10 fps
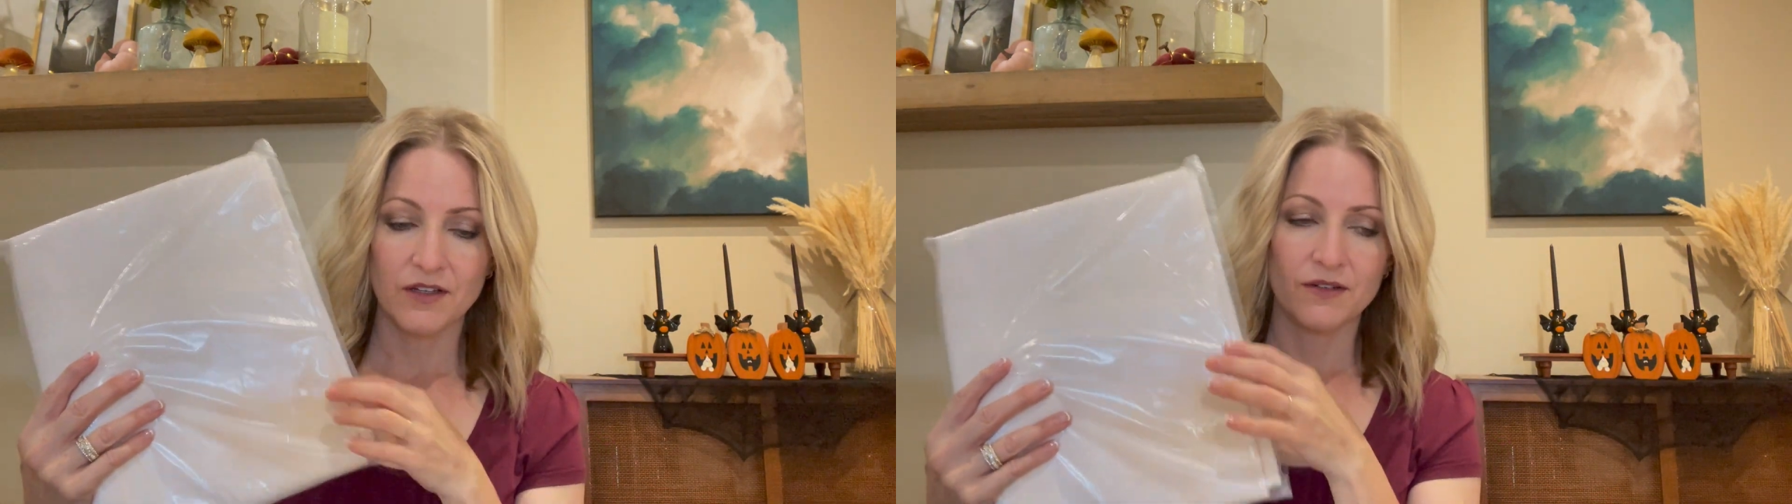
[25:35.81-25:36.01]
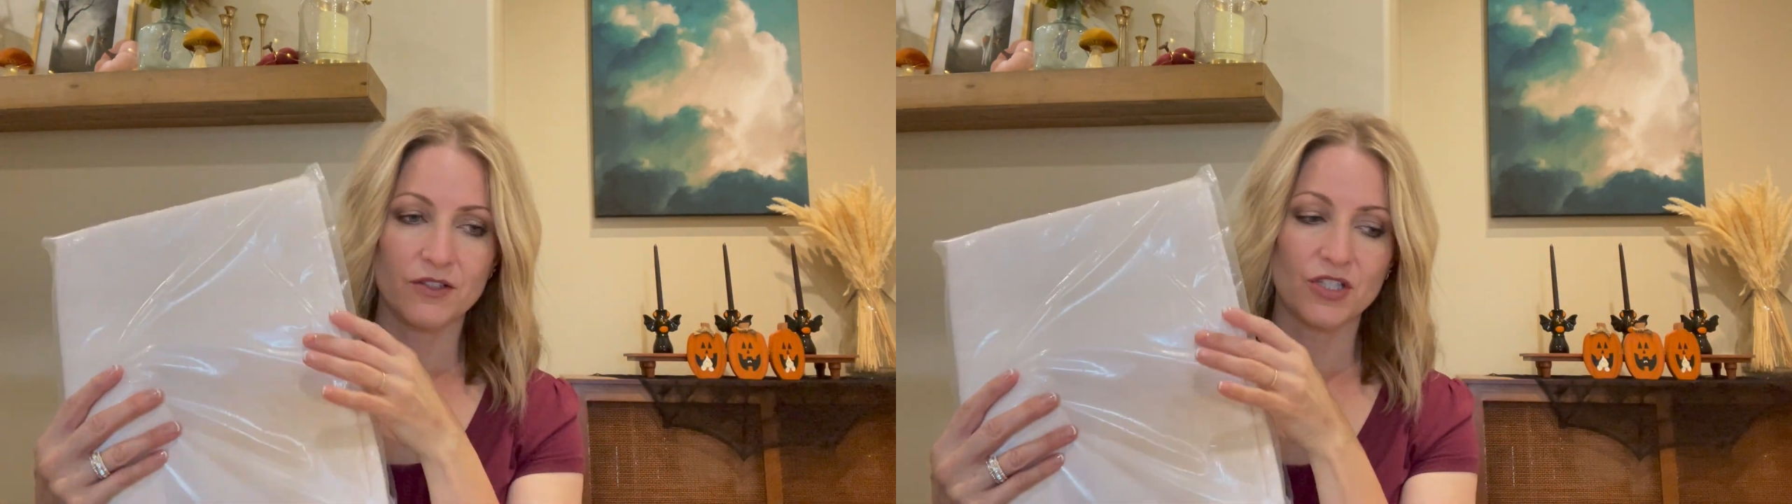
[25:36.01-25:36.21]

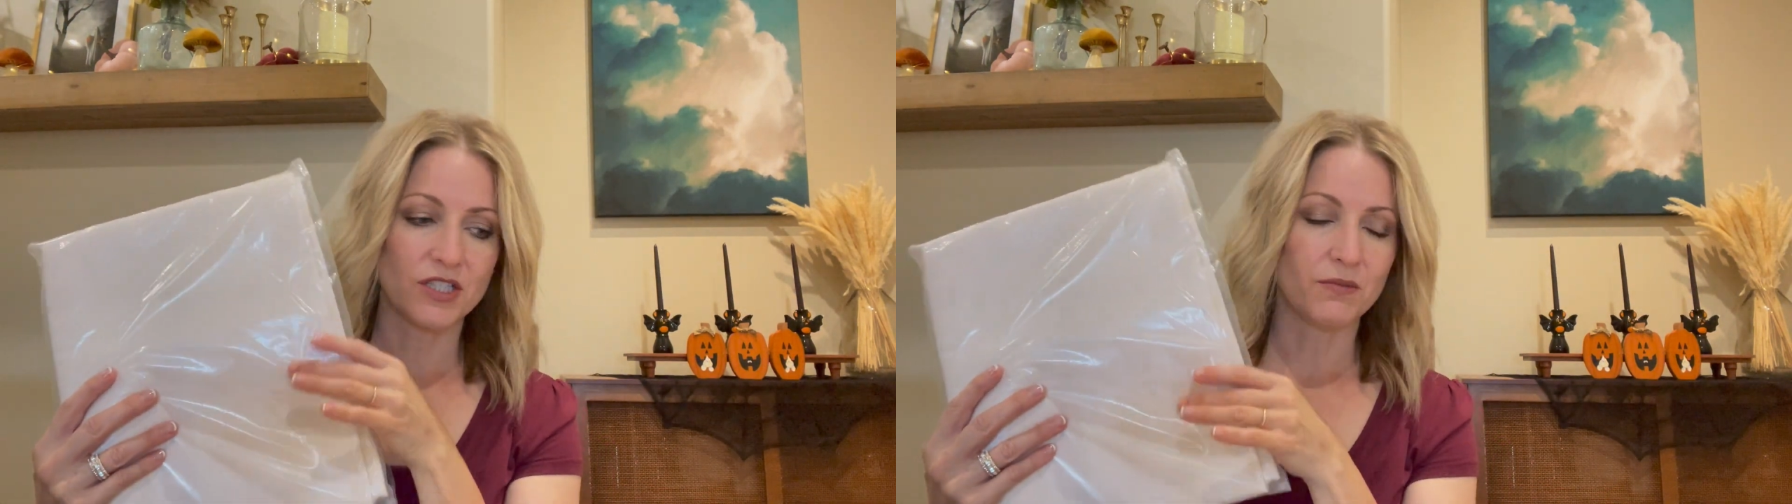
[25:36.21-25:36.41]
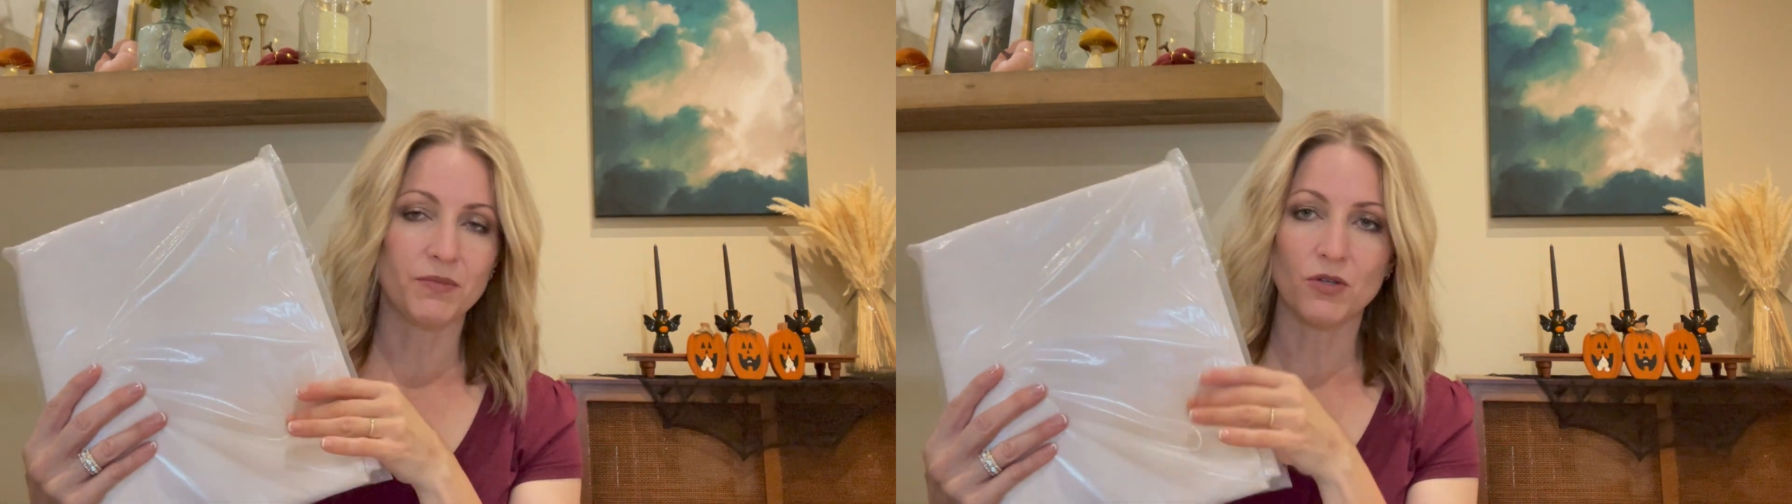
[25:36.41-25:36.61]
just a
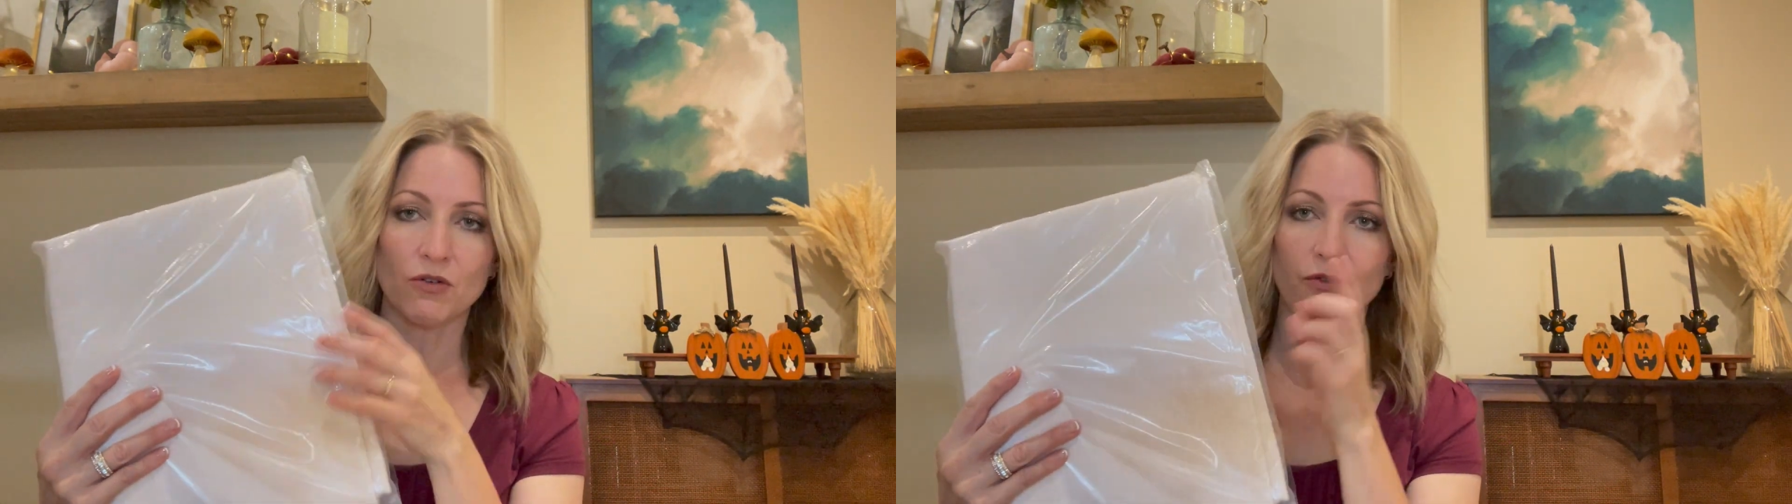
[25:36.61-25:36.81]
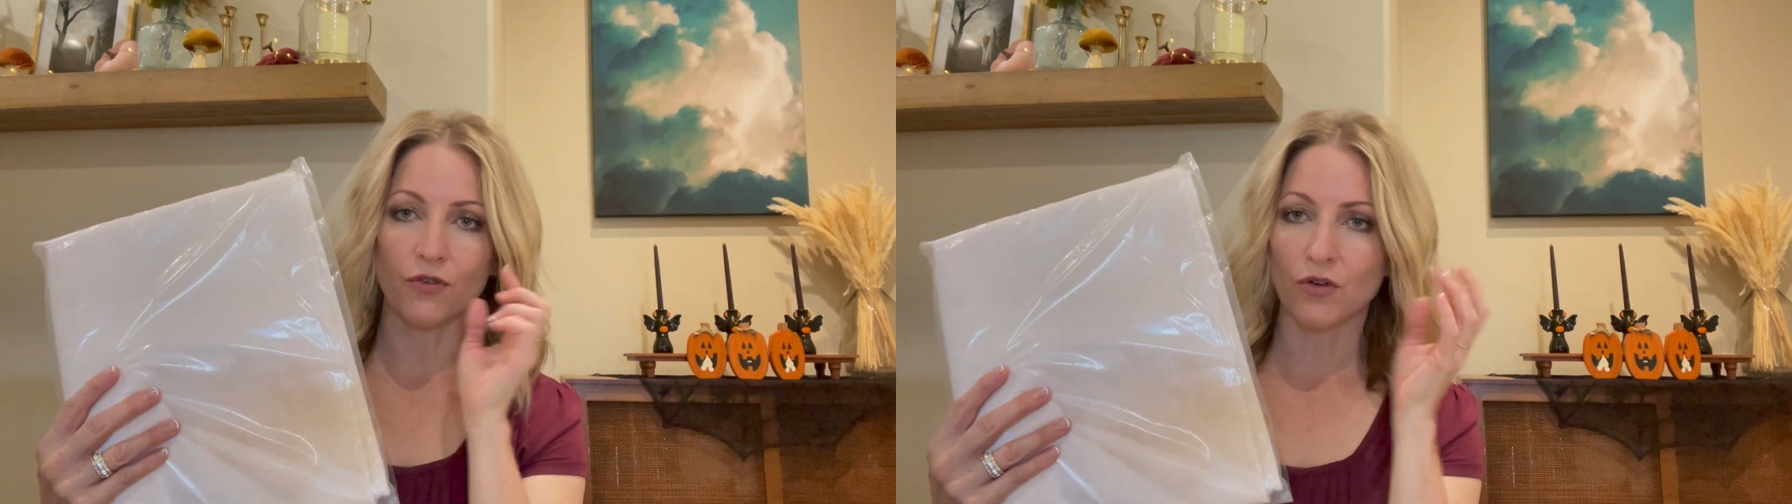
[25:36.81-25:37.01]

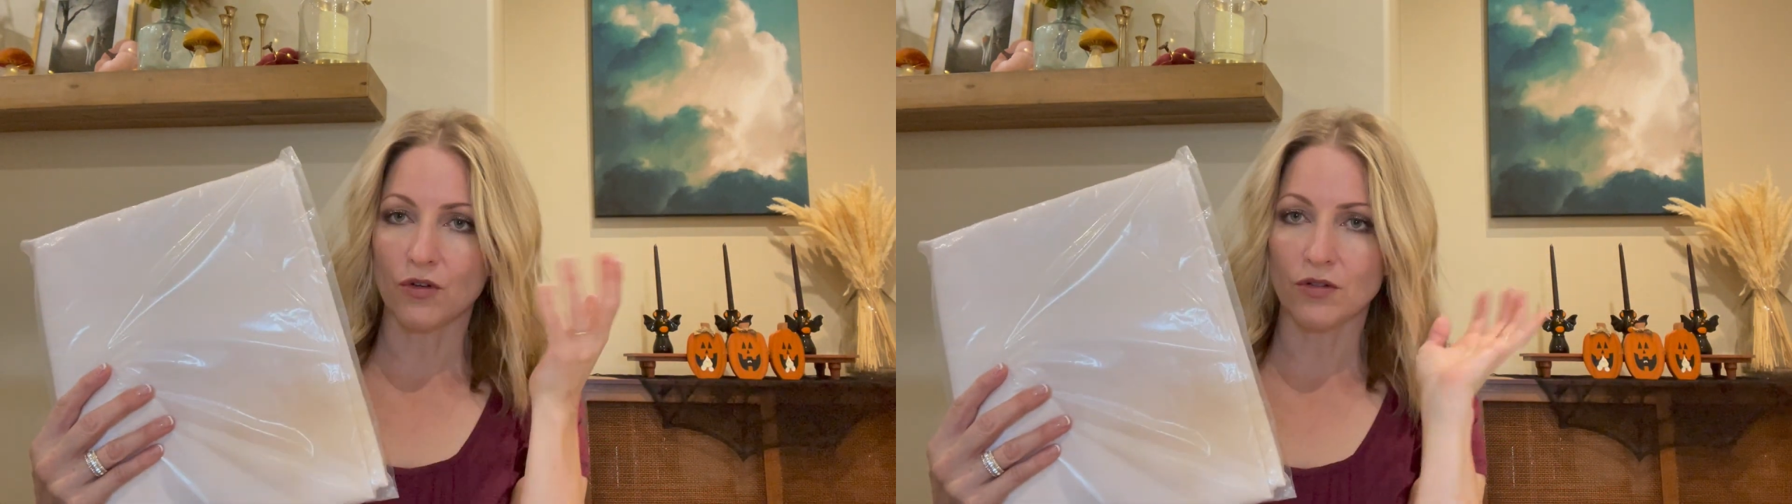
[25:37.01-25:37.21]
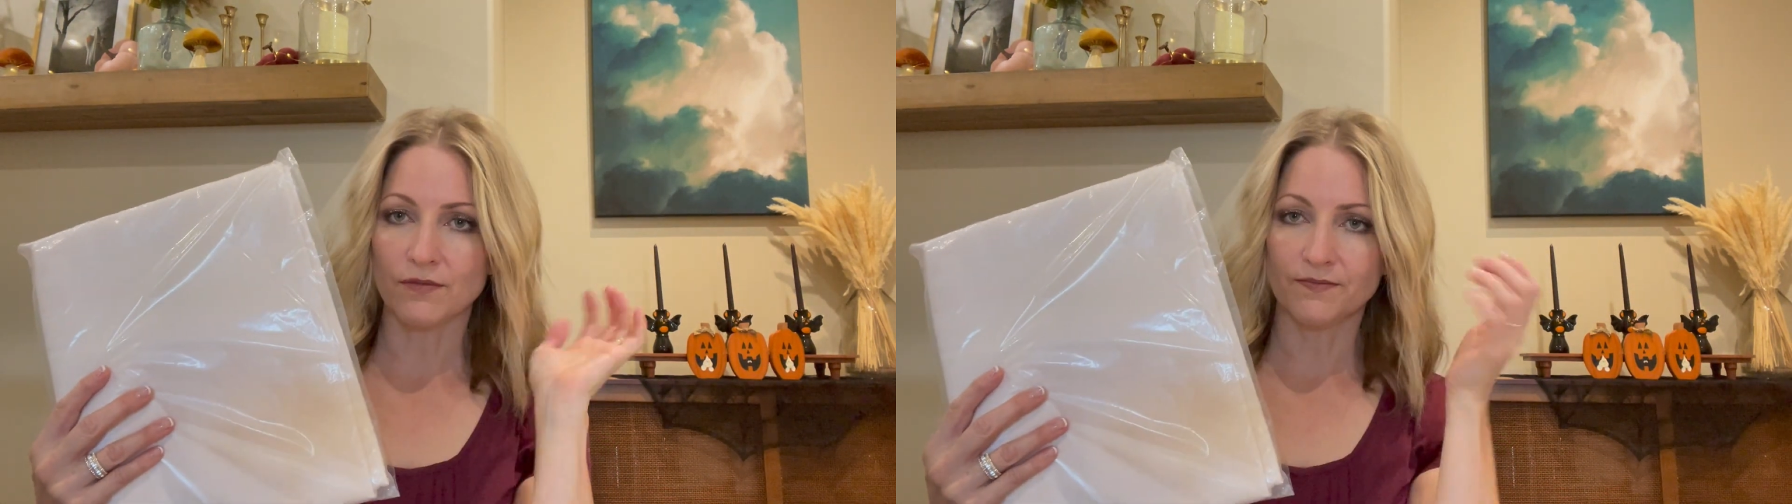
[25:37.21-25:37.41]

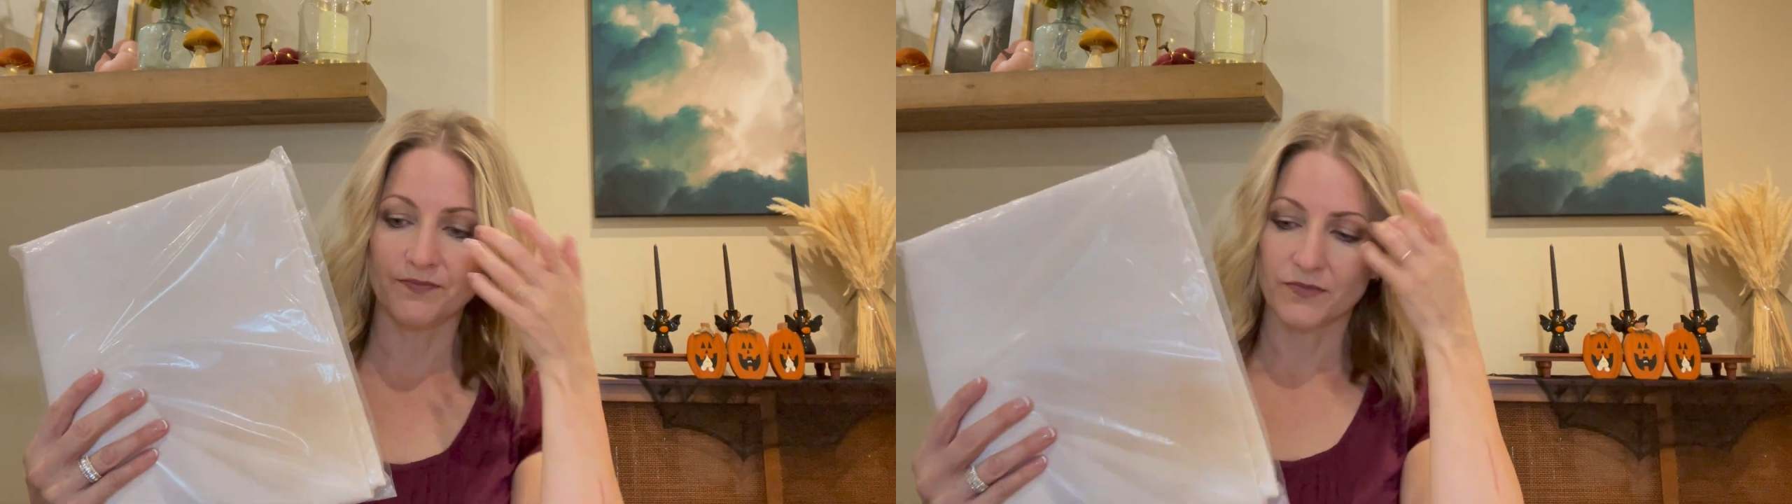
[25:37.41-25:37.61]
beautiful